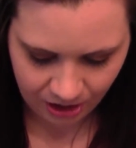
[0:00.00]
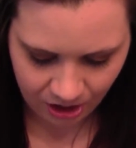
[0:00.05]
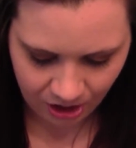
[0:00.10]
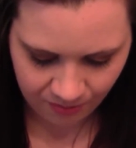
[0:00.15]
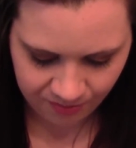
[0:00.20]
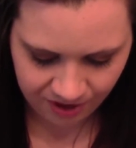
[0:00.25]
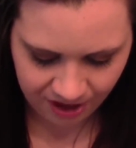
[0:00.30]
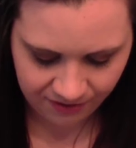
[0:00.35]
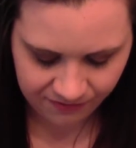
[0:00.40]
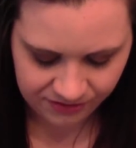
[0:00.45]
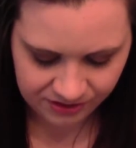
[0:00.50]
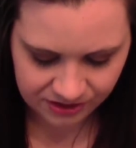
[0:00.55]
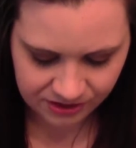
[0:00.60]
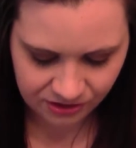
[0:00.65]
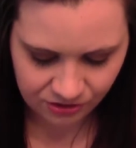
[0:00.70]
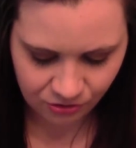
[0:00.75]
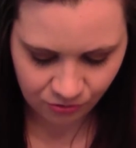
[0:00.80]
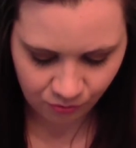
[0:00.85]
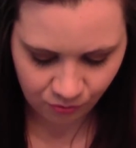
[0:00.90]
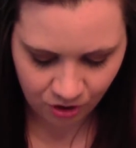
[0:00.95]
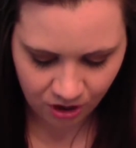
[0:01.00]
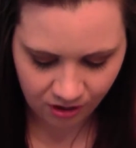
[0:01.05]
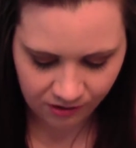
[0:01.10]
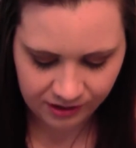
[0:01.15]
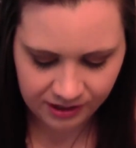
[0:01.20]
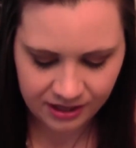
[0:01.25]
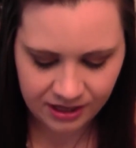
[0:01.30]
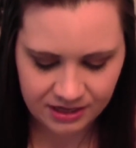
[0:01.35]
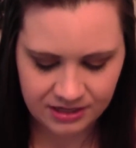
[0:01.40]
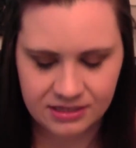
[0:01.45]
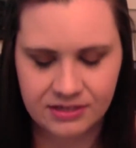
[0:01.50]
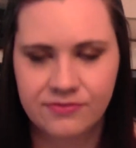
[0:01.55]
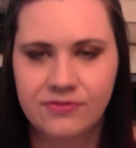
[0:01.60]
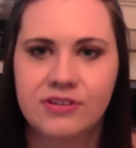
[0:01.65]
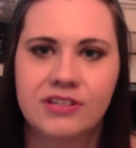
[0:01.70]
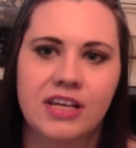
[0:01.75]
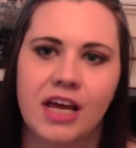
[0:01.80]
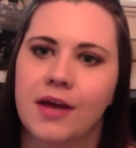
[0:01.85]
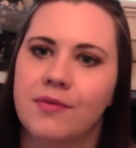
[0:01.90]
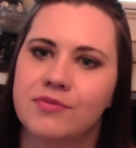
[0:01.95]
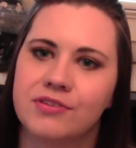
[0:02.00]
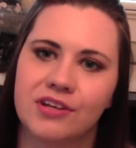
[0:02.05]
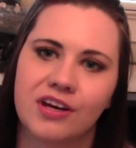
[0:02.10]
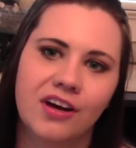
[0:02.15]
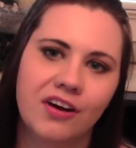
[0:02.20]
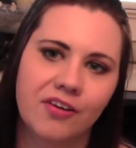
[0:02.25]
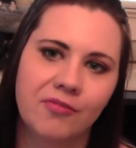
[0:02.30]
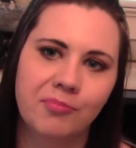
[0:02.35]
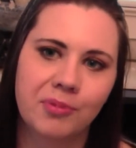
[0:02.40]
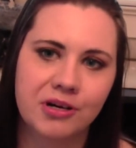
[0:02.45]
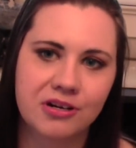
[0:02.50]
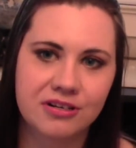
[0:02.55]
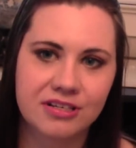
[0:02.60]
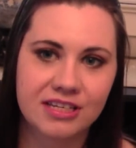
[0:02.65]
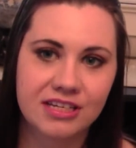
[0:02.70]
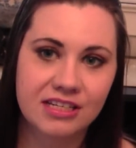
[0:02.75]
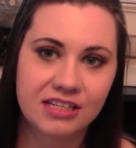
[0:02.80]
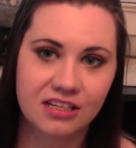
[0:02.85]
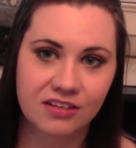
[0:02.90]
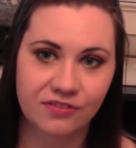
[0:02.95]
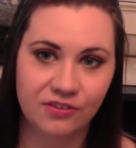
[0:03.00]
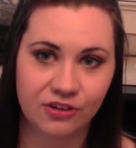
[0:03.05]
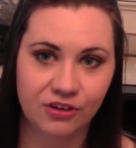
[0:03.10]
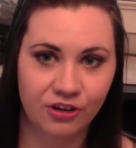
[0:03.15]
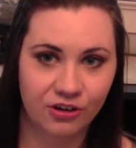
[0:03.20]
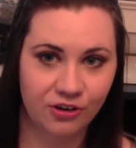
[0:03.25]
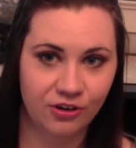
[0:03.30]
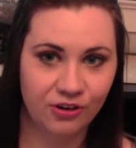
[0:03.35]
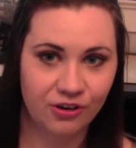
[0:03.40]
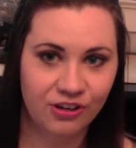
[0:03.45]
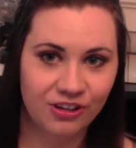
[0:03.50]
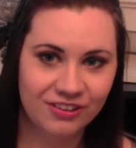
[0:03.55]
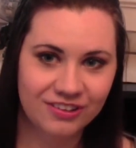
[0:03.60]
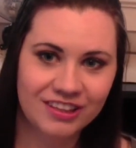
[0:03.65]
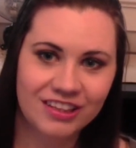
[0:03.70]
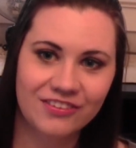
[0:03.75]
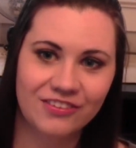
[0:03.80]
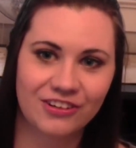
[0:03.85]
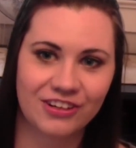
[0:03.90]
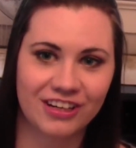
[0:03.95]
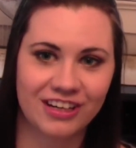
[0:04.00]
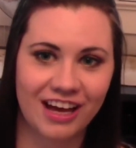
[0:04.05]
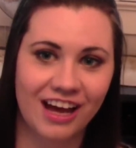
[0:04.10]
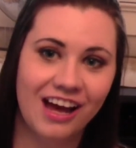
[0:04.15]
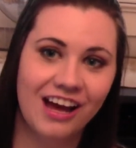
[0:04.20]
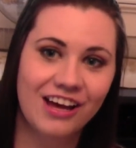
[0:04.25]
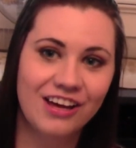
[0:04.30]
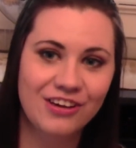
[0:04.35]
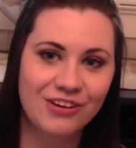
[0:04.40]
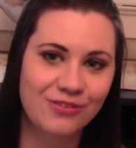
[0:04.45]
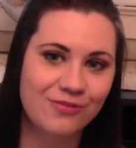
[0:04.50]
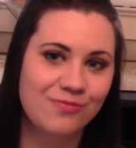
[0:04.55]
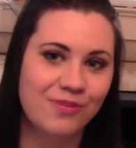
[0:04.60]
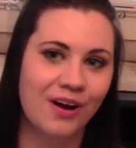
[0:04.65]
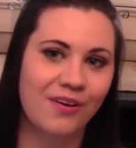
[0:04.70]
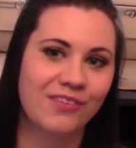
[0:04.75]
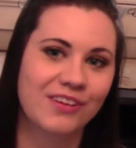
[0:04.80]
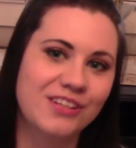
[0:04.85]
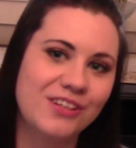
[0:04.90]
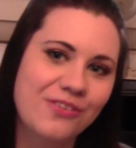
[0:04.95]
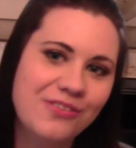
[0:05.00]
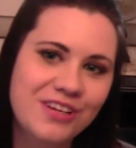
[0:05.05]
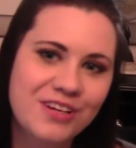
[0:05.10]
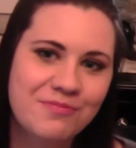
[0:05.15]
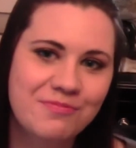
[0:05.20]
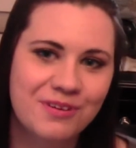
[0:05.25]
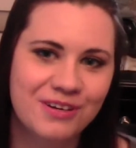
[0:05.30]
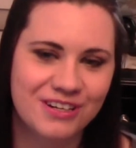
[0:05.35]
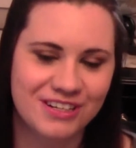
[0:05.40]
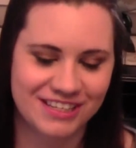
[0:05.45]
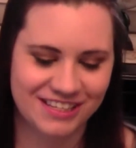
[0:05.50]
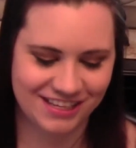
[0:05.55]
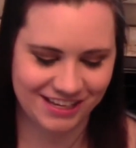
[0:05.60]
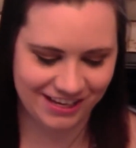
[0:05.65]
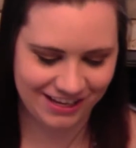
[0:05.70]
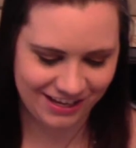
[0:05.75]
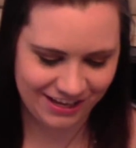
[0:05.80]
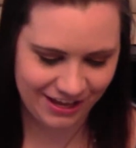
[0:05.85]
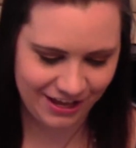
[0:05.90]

Obviously your wallet and different types of purses if you're a girl. If you're a guy, you probably don't need a purse.